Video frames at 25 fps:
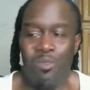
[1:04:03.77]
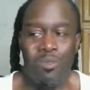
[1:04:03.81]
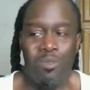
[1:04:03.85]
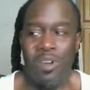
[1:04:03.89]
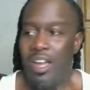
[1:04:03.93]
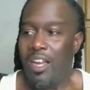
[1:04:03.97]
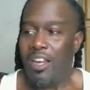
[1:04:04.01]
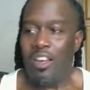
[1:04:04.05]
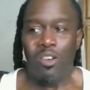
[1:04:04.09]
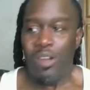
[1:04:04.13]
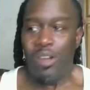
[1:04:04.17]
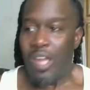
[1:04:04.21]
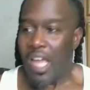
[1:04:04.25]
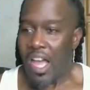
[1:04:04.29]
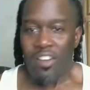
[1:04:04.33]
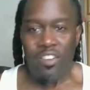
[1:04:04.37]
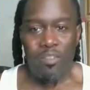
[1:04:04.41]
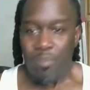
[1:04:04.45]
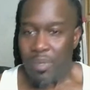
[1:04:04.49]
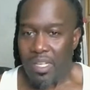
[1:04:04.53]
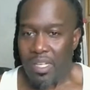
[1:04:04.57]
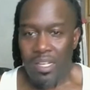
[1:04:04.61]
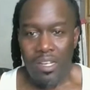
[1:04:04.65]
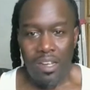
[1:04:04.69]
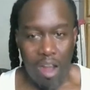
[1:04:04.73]
And he wasn't
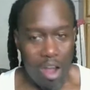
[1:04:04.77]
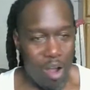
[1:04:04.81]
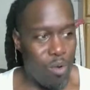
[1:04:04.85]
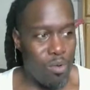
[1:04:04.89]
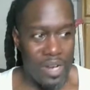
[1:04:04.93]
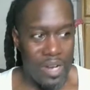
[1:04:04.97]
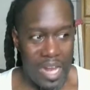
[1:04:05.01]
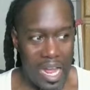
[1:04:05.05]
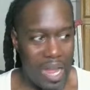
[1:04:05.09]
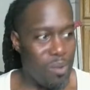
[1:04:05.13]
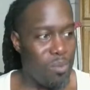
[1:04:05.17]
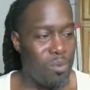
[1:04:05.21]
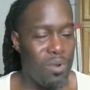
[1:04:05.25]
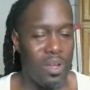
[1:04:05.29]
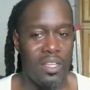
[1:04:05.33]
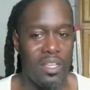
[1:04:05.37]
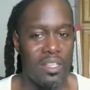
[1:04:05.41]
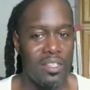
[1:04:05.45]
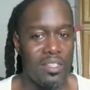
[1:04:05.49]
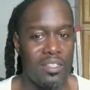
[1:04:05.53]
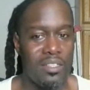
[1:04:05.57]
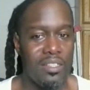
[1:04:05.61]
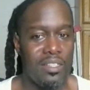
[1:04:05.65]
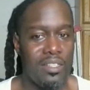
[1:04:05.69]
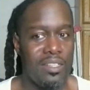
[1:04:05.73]
going to ever be caught
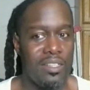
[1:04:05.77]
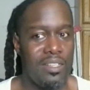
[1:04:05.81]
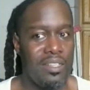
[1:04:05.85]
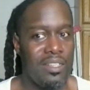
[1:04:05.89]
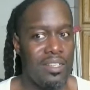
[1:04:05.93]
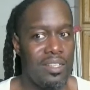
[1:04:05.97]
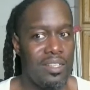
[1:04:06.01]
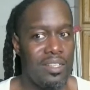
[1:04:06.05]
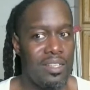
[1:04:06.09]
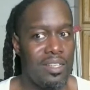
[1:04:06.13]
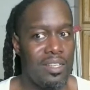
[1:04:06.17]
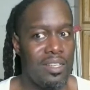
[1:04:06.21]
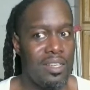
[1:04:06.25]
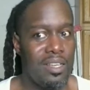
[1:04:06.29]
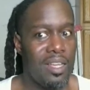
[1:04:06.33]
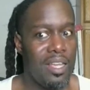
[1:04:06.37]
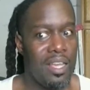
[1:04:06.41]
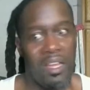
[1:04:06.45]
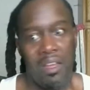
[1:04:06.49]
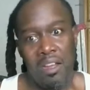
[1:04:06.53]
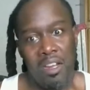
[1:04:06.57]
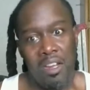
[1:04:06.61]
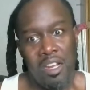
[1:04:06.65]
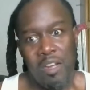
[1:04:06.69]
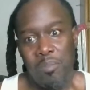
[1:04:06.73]
without one.
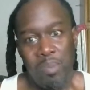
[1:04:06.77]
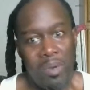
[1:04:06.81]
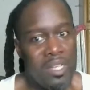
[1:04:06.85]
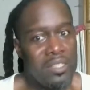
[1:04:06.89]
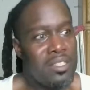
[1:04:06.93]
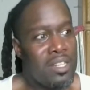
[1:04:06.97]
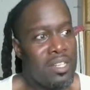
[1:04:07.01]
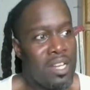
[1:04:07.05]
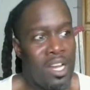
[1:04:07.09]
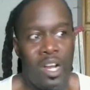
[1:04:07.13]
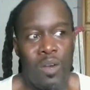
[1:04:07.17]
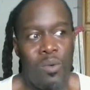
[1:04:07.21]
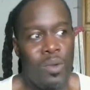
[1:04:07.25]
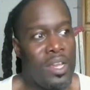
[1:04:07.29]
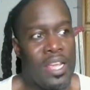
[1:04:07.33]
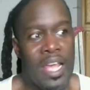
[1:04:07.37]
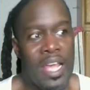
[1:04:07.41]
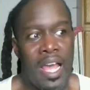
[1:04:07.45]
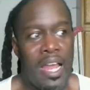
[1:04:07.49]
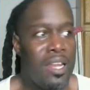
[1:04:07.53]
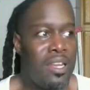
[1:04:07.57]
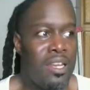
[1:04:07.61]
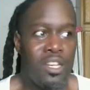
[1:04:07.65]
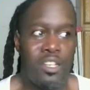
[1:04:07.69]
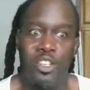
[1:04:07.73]
And Uncle Buster
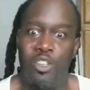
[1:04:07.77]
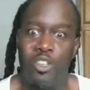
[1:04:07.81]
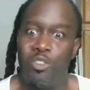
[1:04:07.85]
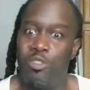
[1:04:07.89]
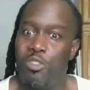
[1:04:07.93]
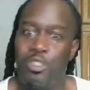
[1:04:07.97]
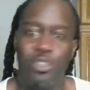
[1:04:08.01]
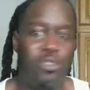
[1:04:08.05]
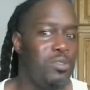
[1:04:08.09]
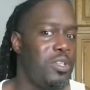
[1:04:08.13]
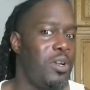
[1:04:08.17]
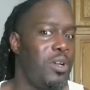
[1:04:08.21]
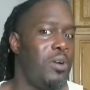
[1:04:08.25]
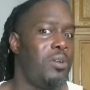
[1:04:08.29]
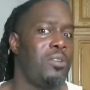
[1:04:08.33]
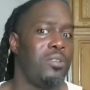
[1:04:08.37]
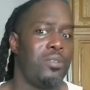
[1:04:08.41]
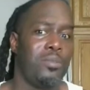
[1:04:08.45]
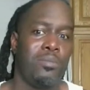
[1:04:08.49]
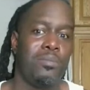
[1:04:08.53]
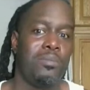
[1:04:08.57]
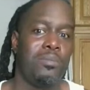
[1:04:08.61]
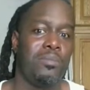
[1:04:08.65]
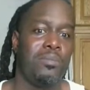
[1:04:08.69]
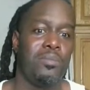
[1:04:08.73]
always had a little
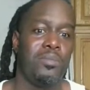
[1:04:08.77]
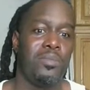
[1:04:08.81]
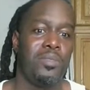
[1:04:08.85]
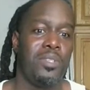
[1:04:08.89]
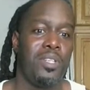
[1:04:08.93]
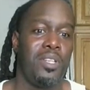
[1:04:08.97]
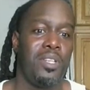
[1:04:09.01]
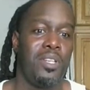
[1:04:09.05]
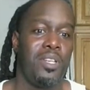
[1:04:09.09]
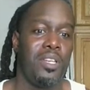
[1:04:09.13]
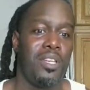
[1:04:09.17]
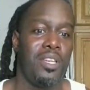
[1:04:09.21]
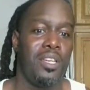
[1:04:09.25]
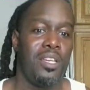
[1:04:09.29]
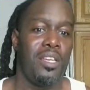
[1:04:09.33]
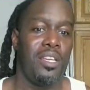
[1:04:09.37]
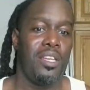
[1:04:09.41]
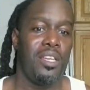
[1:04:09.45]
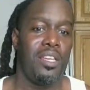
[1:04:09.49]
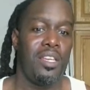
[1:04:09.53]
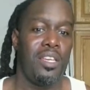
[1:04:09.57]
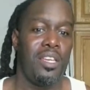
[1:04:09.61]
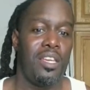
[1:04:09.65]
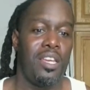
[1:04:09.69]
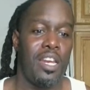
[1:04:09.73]
deuce on him.
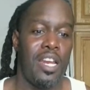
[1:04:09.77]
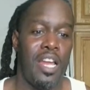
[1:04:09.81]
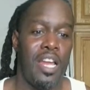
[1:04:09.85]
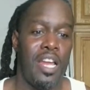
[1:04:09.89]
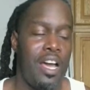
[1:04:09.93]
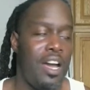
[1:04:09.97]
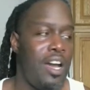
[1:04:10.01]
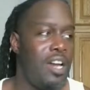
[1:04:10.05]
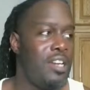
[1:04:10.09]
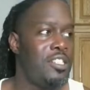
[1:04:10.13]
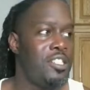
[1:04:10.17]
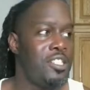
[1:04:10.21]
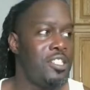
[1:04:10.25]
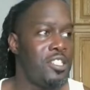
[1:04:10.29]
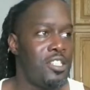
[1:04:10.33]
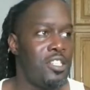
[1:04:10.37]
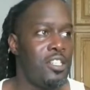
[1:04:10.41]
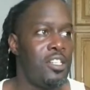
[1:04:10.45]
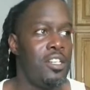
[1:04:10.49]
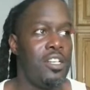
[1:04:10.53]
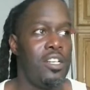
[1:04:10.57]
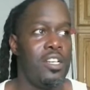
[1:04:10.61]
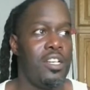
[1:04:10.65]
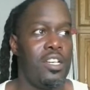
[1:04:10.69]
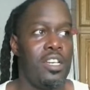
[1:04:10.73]
And I
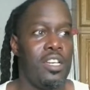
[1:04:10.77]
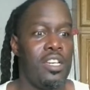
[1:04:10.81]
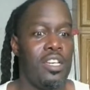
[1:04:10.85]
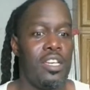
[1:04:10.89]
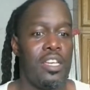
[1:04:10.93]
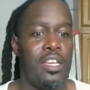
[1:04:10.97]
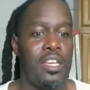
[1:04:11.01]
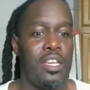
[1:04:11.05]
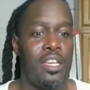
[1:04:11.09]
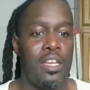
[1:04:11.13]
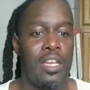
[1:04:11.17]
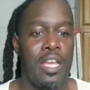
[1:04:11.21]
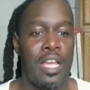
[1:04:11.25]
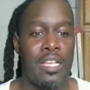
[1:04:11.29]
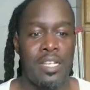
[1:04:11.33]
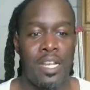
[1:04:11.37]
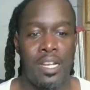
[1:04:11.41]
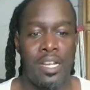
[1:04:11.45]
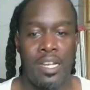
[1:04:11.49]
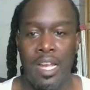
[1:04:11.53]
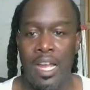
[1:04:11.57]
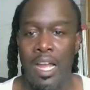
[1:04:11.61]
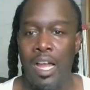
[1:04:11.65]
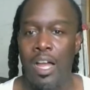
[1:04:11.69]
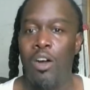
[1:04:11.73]
understood
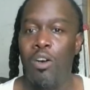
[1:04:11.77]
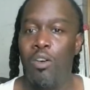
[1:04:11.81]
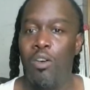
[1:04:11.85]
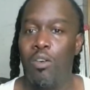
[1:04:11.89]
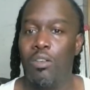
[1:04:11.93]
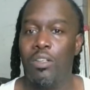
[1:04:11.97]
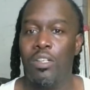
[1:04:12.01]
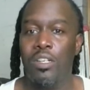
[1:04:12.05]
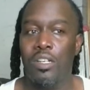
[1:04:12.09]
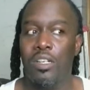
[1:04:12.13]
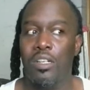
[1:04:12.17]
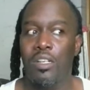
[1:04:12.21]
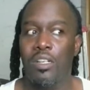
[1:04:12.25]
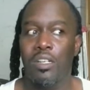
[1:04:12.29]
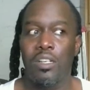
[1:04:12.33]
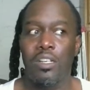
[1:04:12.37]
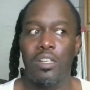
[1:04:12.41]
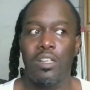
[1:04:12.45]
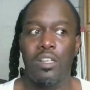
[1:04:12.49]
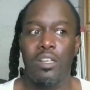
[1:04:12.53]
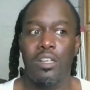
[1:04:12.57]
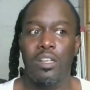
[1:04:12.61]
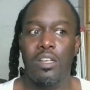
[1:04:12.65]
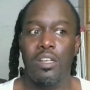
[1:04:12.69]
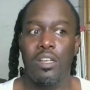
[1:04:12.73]
as I got
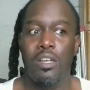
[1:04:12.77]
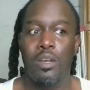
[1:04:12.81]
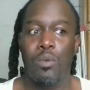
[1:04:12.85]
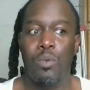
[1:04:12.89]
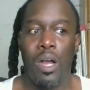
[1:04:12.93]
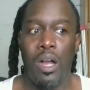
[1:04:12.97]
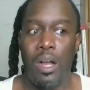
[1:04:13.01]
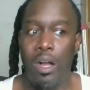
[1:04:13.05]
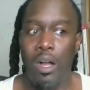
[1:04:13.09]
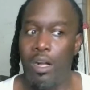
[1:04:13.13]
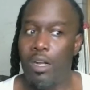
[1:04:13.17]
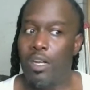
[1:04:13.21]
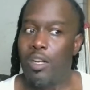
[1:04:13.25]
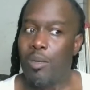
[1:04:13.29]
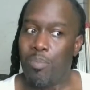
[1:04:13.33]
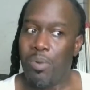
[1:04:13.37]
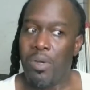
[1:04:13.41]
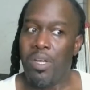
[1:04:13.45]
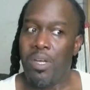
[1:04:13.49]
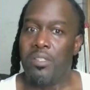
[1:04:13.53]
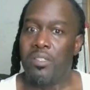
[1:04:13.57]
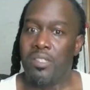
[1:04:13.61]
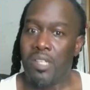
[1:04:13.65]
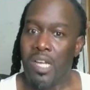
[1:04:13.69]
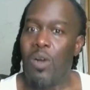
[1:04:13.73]
older why
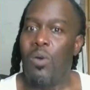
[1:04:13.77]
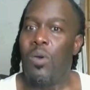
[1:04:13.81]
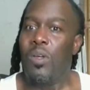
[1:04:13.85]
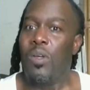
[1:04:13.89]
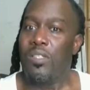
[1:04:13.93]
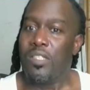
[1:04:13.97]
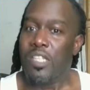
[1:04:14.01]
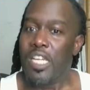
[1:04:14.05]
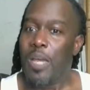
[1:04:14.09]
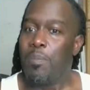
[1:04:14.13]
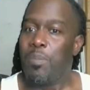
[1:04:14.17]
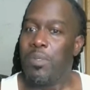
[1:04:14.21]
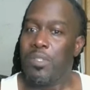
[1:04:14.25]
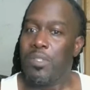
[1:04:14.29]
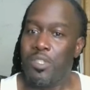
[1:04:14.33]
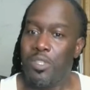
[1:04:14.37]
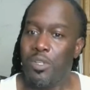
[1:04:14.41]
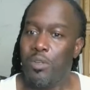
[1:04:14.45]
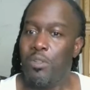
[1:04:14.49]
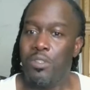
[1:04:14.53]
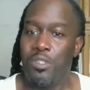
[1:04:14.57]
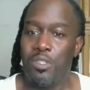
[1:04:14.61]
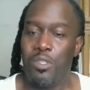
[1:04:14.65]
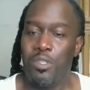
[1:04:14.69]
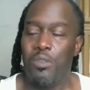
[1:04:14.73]
Uncle Buster always
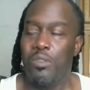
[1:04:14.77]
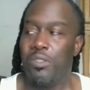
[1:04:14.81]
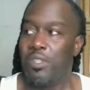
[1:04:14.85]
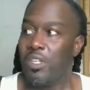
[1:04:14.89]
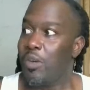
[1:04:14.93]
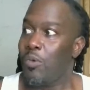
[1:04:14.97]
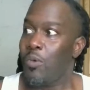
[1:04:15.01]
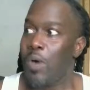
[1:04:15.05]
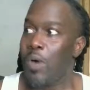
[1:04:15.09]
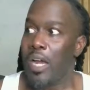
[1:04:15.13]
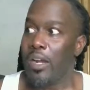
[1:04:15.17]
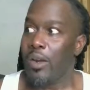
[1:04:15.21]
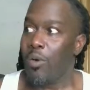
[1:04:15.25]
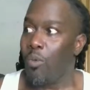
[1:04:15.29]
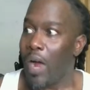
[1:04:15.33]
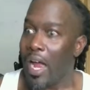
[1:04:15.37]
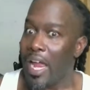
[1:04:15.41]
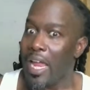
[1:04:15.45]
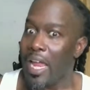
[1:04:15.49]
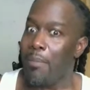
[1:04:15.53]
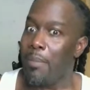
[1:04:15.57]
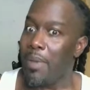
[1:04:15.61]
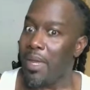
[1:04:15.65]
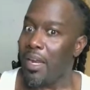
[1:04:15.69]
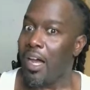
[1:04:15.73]
kept his deuce and
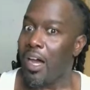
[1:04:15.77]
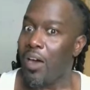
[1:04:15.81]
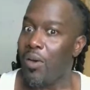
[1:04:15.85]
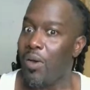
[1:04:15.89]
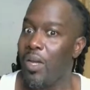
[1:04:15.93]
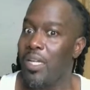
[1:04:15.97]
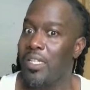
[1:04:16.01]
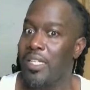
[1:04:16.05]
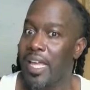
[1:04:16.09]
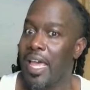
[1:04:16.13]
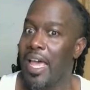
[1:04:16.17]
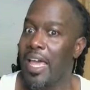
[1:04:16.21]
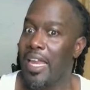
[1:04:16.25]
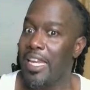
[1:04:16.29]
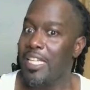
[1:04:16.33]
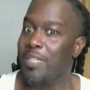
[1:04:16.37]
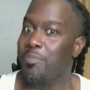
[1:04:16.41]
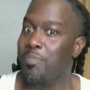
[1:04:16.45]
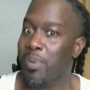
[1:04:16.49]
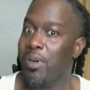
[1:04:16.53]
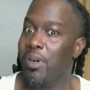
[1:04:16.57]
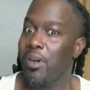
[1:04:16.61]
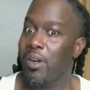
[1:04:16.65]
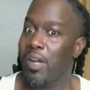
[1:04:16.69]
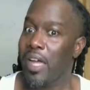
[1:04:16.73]
why the white man always
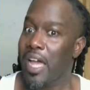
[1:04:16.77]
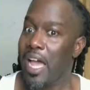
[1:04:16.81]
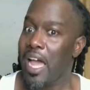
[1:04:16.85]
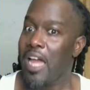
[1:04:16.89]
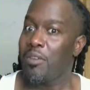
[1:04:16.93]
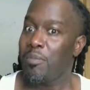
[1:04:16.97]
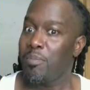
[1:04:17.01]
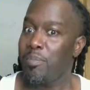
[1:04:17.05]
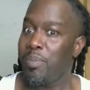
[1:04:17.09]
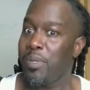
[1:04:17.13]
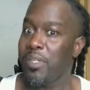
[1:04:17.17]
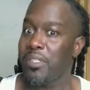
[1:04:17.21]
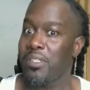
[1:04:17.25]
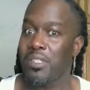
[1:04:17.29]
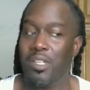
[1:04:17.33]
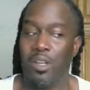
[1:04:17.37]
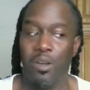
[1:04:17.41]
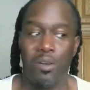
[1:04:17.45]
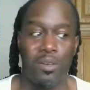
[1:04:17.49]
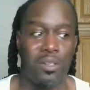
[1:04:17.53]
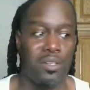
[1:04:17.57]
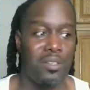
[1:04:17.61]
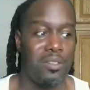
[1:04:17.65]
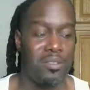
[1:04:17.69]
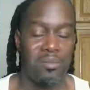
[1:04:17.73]
had his pearl-handled
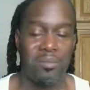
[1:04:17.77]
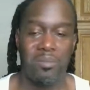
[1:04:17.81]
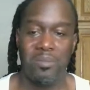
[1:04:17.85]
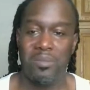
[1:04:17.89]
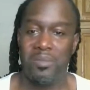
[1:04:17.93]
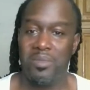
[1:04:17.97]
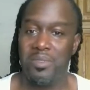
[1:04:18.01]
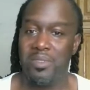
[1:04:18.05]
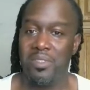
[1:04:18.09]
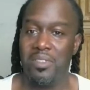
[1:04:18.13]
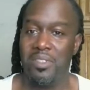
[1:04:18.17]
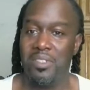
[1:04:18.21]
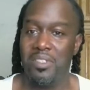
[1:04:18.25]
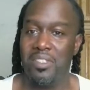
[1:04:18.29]
pistol on him.